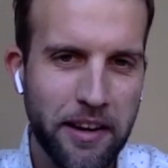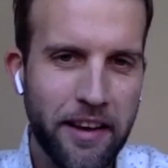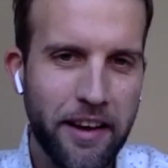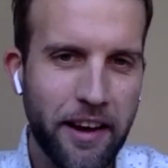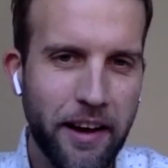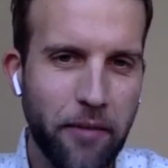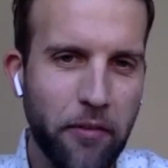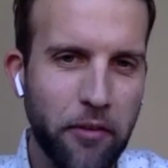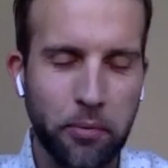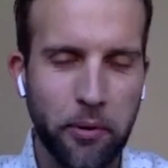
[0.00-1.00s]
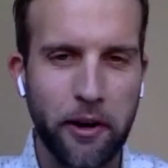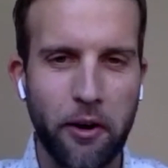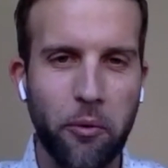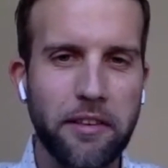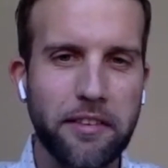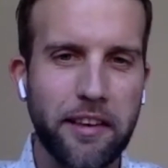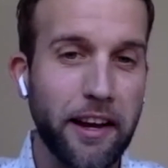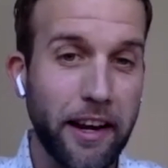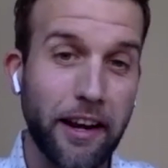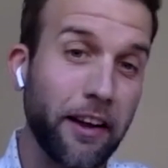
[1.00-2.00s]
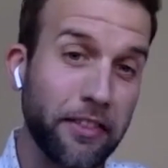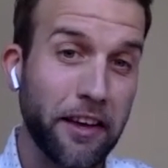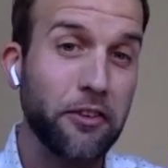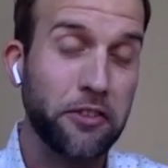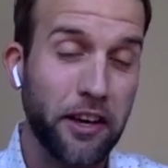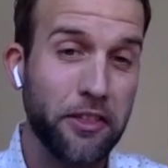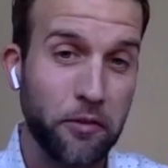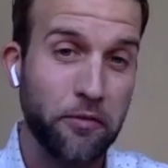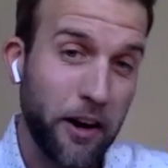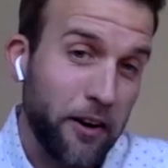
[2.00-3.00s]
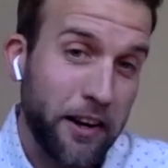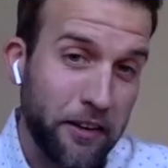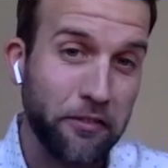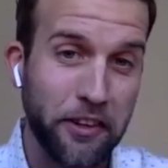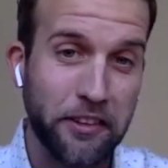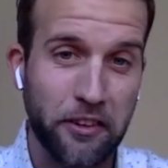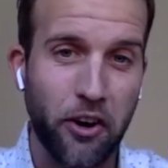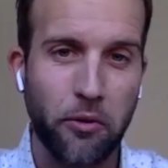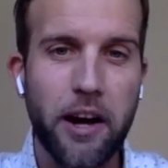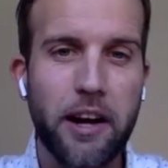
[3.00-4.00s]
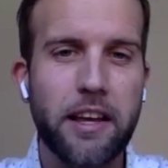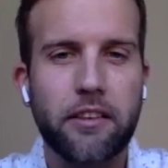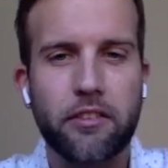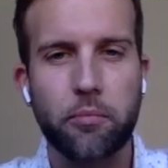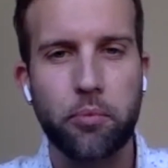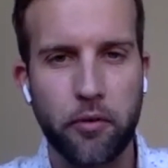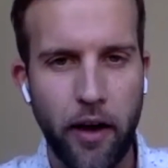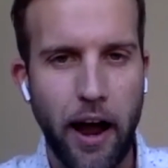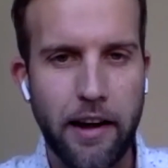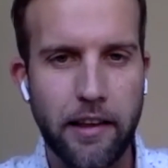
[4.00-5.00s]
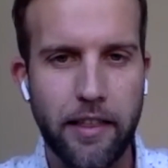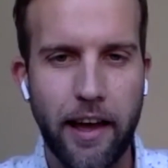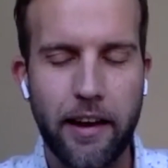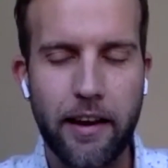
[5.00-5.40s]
of his player on one side, and on the other side, they're very conflicted already because they're providing that.